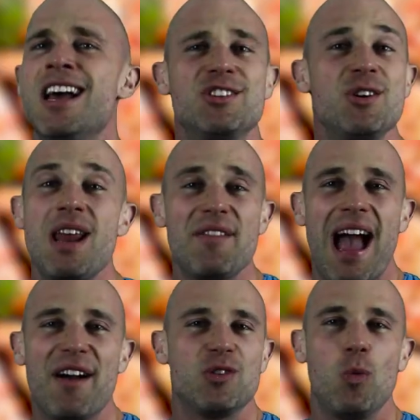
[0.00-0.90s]
so you never
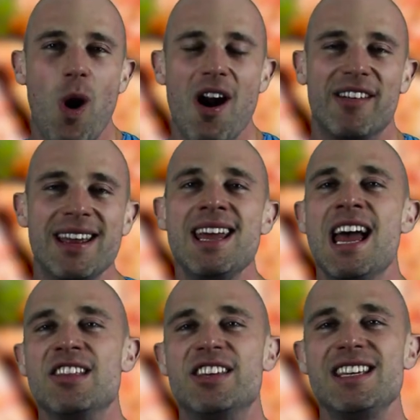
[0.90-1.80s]
have to worry
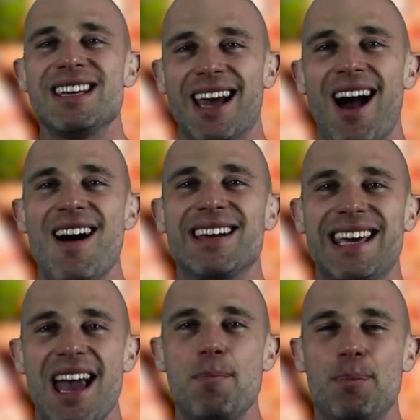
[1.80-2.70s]
that you can't
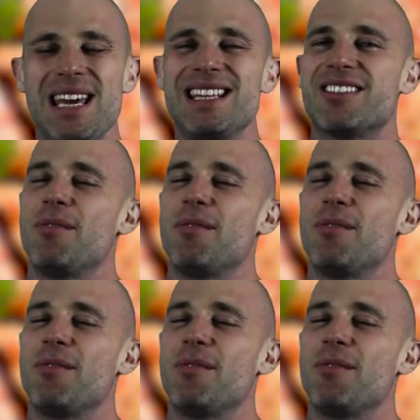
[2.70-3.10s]
get a pizza.